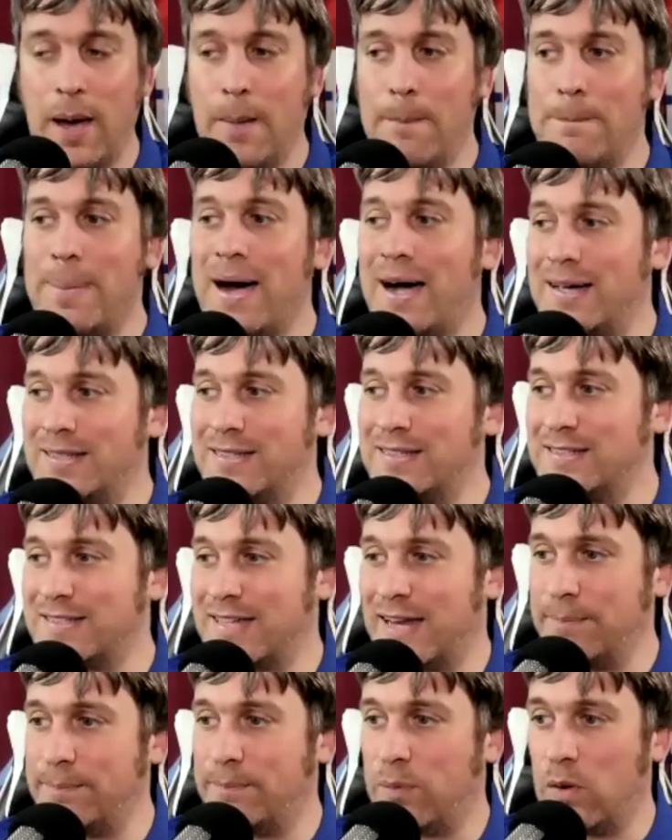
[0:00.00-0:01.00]
But at the
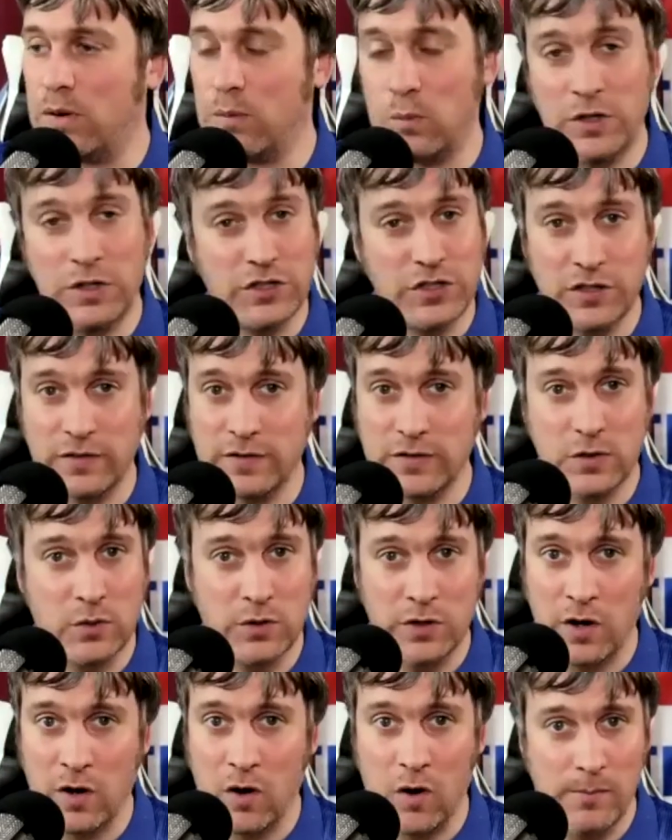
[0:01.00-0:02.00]
same point, we should have scored a
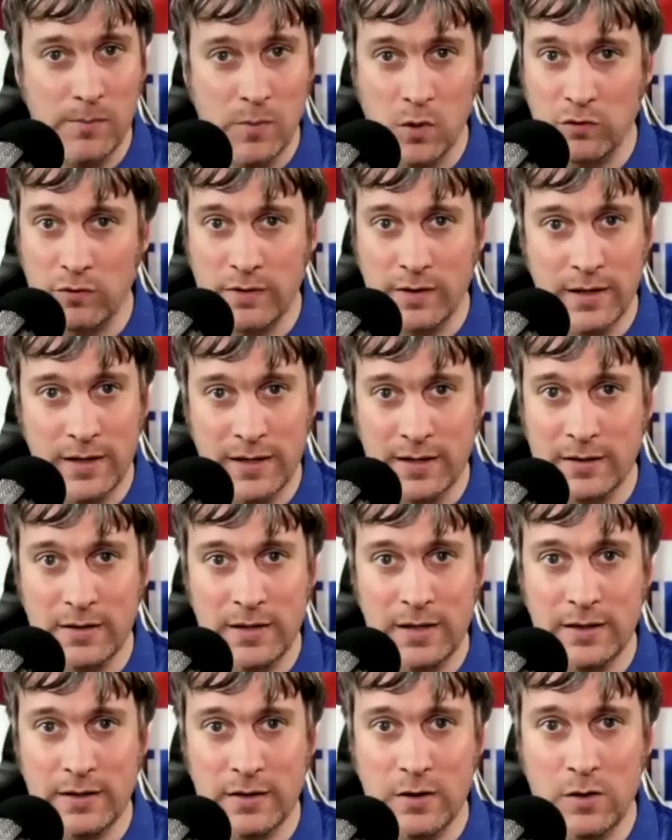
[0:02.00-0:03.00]
lot more in
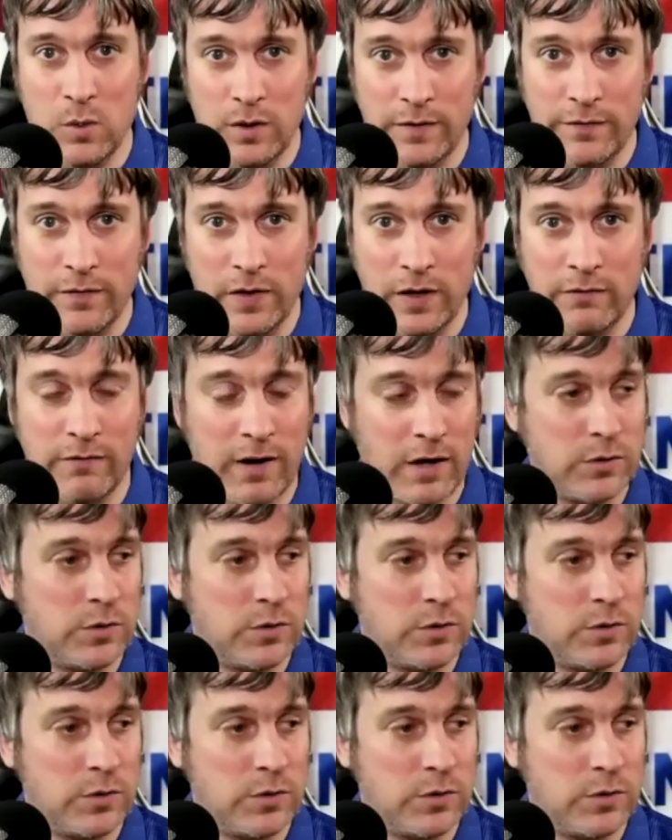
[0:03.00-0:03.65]
the qualifying rounds.